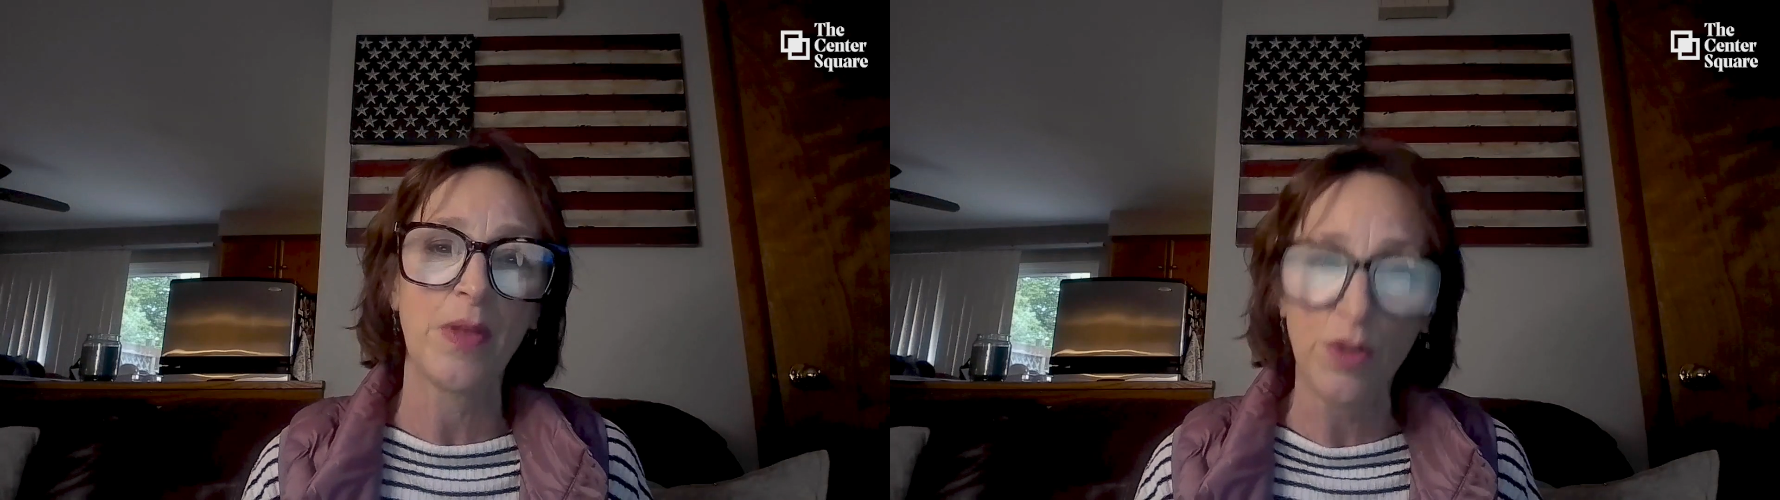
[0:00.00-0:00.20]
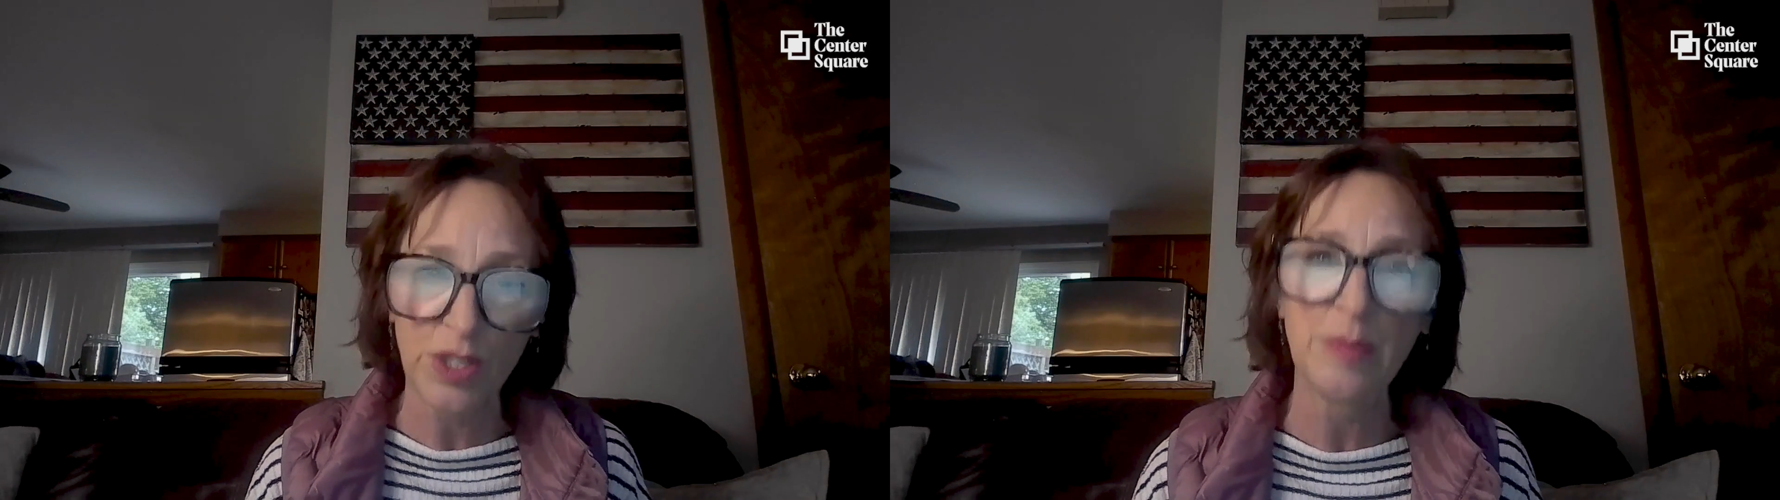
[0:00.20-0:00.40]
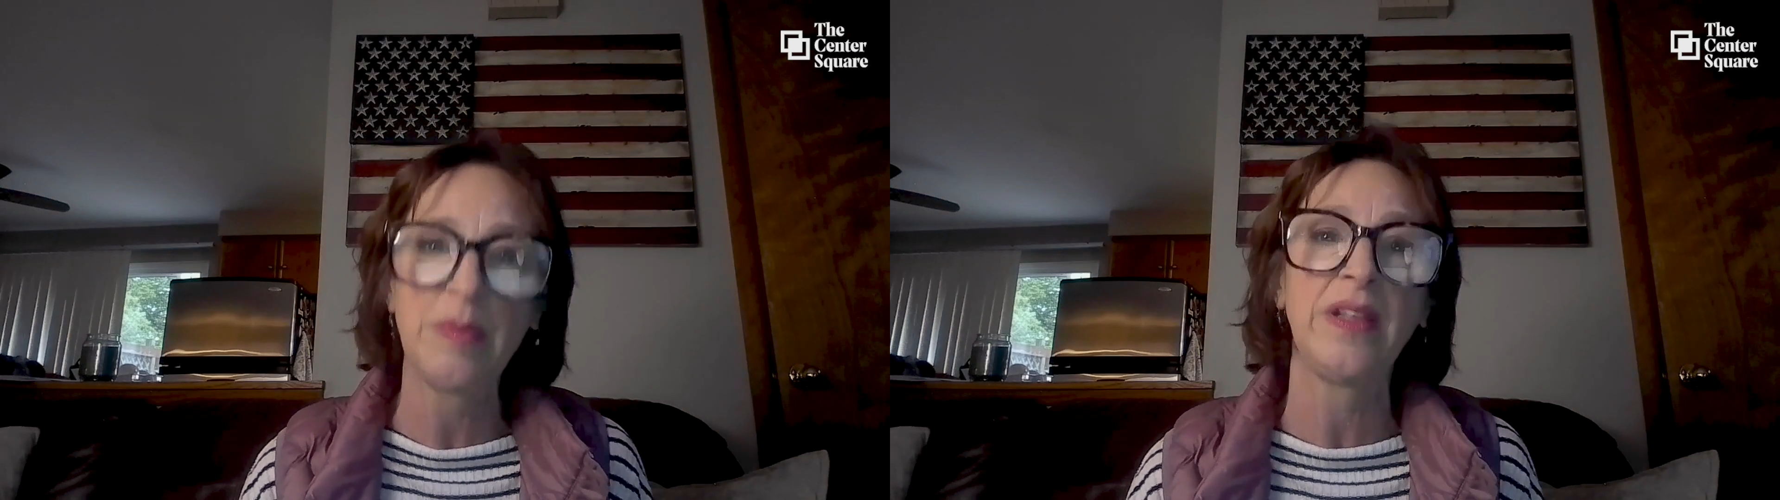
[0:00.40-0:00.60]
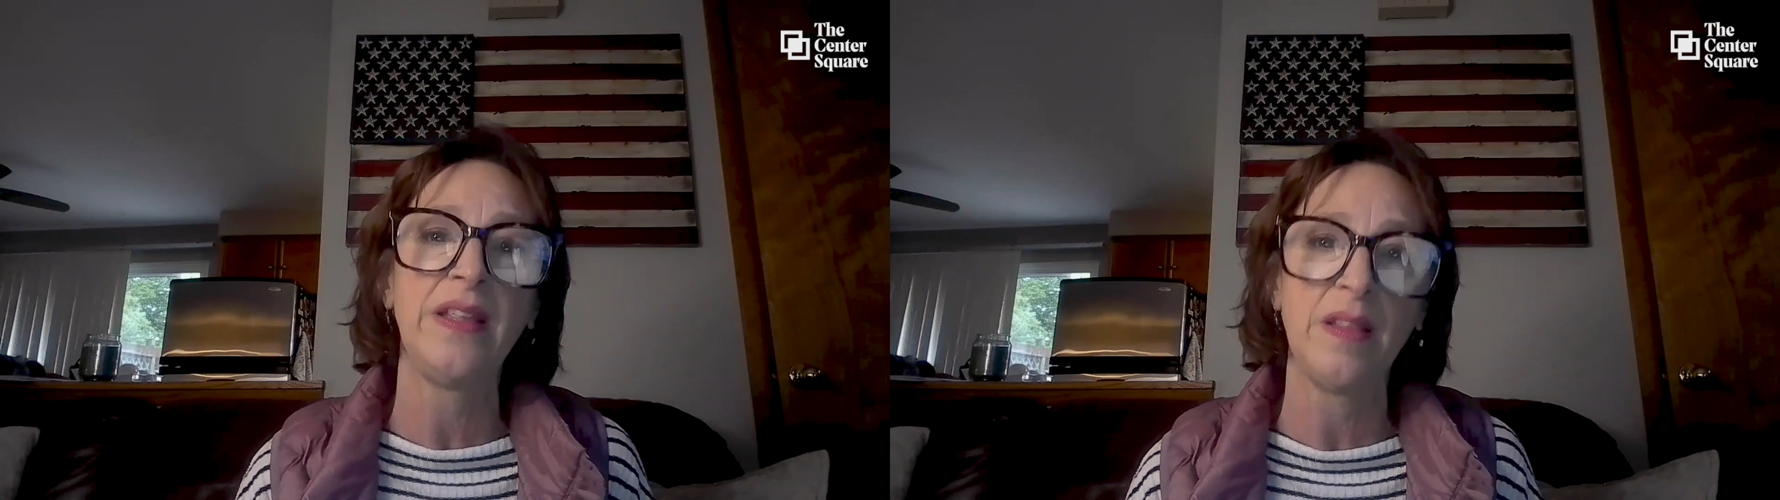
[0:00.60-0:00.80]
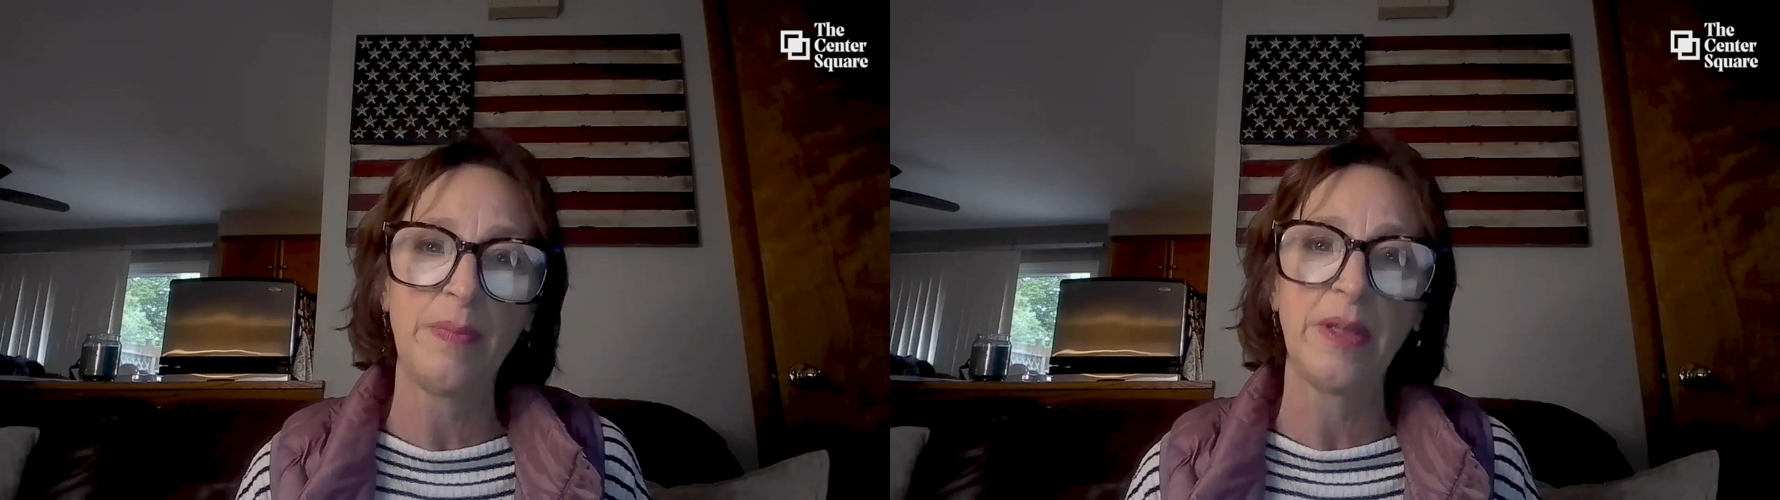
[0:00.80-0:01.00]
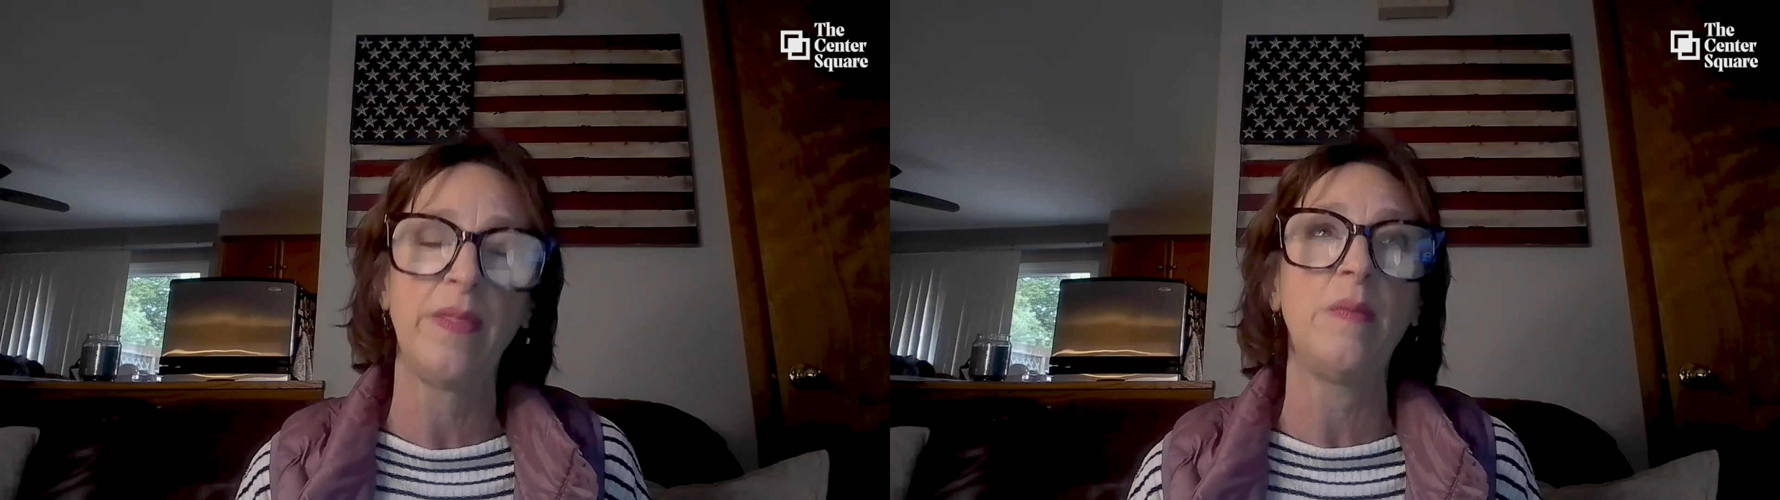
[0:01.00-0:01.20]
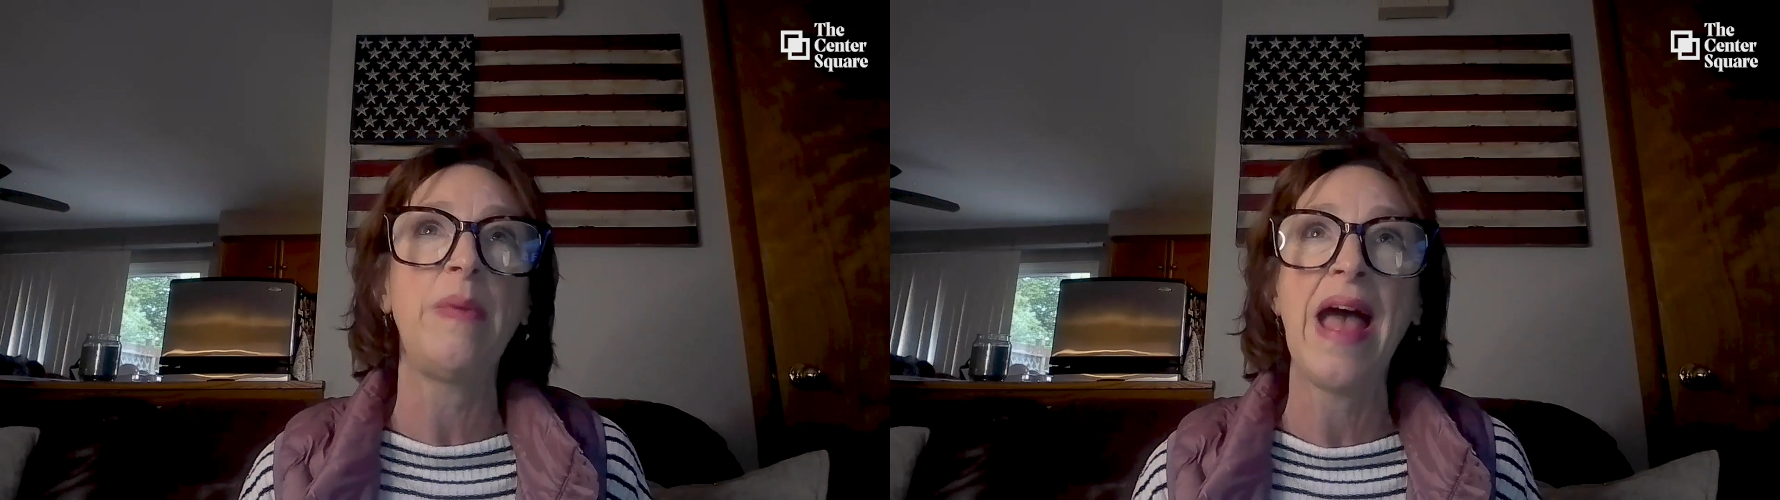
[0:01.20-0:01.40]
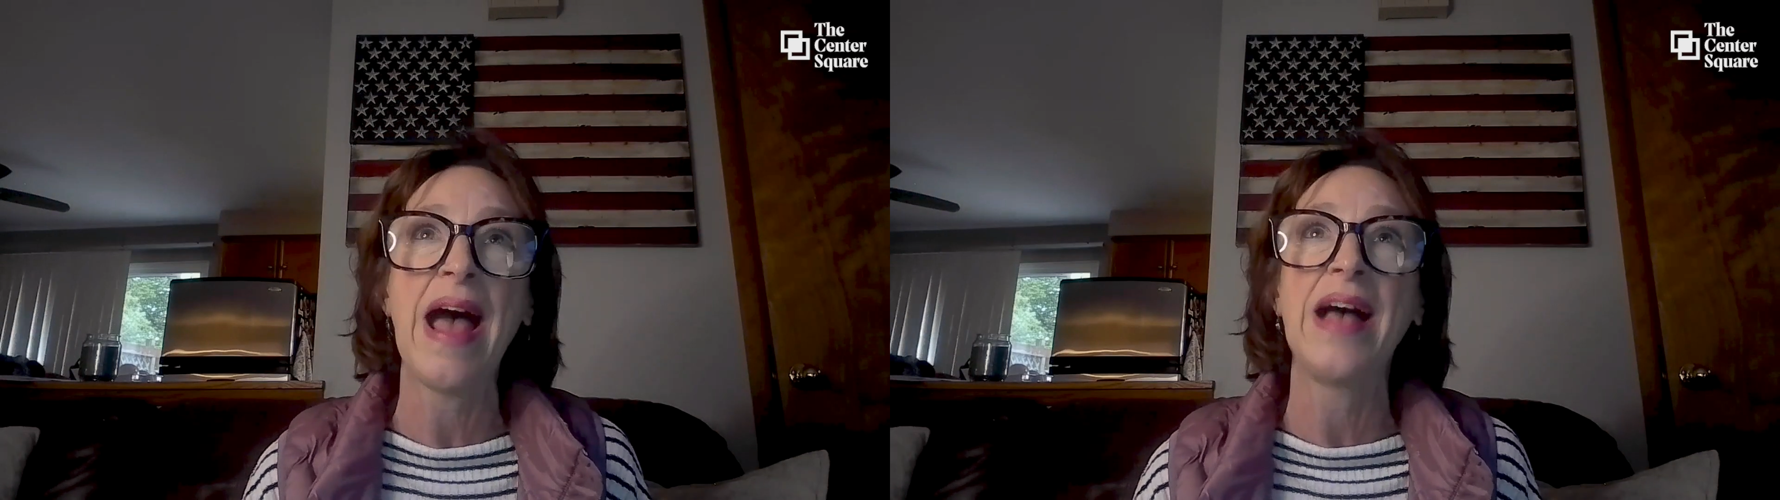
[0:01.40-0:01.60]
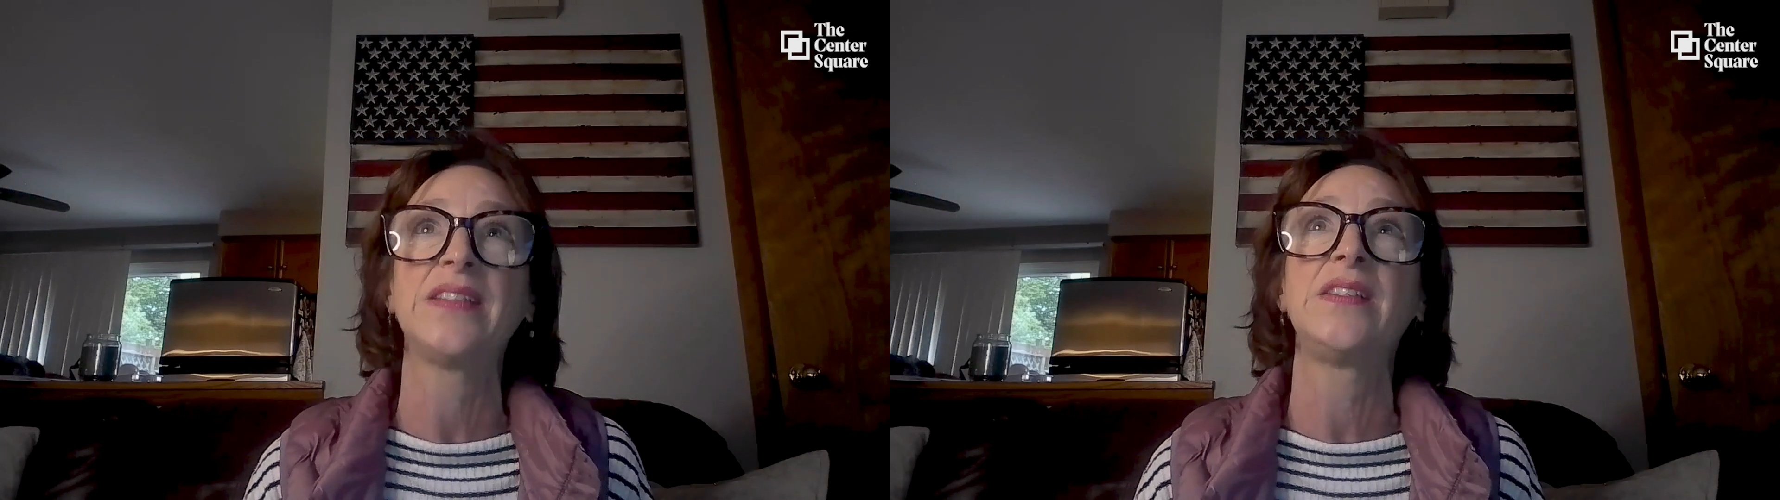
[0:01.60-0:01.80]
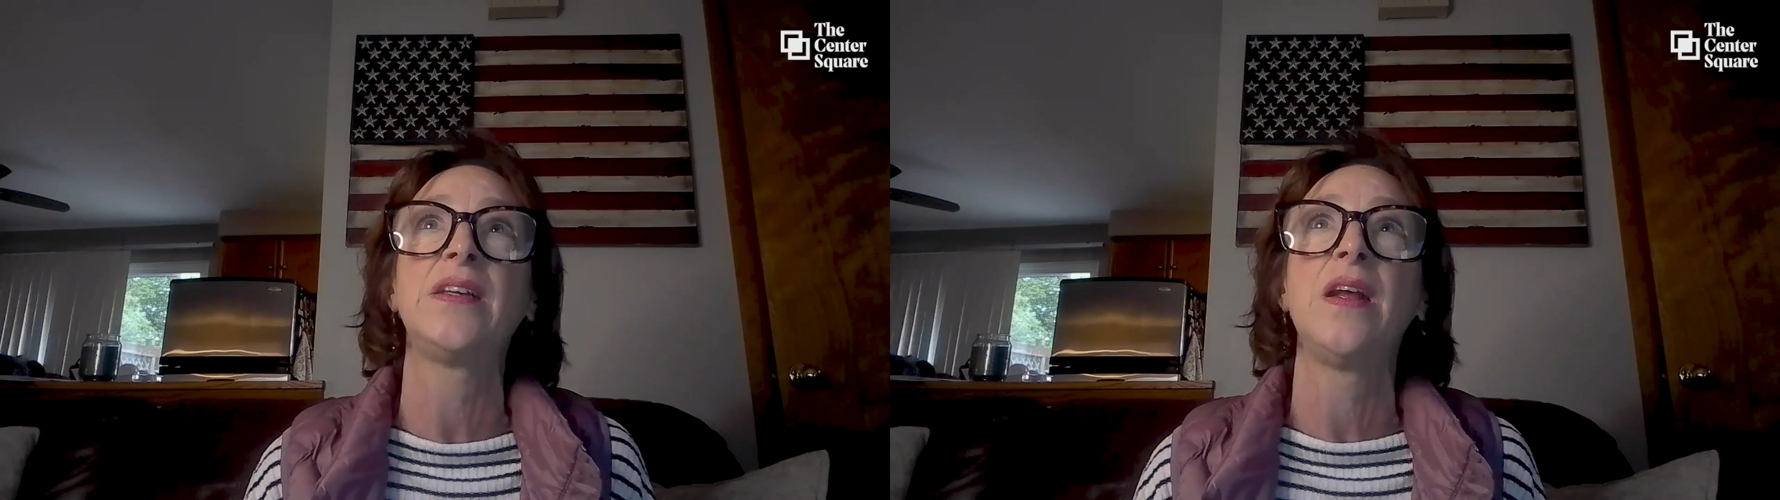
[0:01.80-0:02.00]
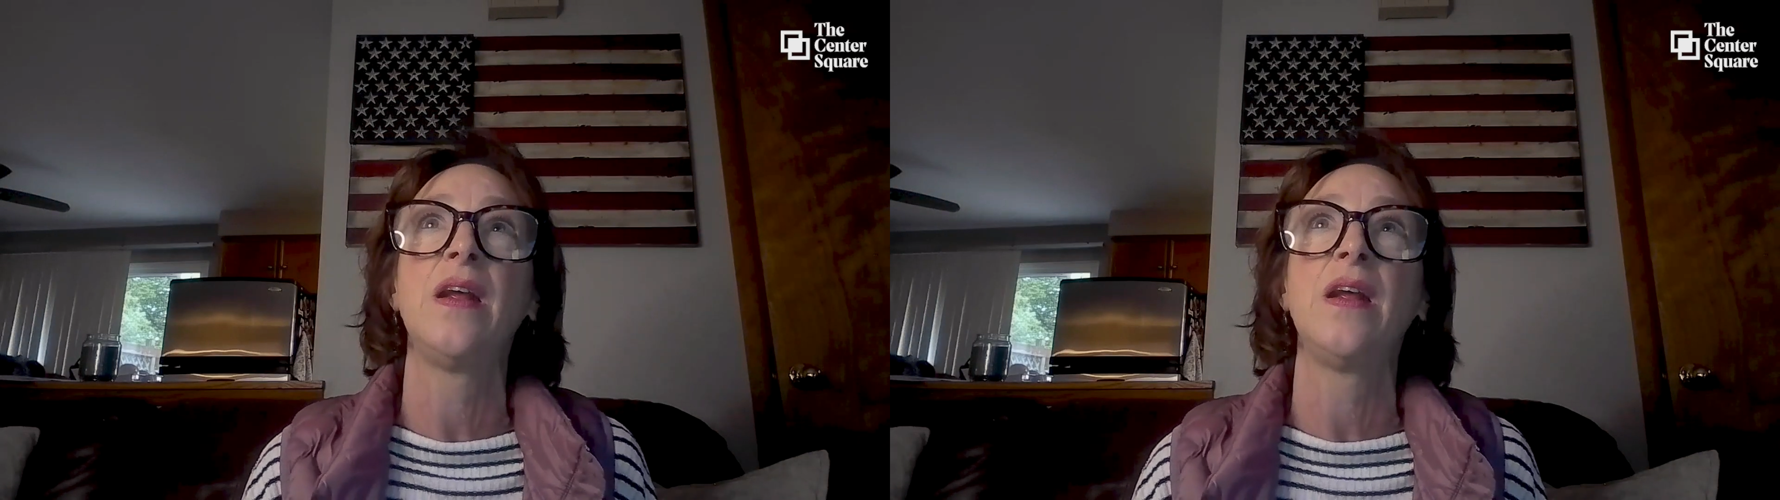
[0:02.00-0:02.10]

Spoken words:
Ultimately, the bill that passed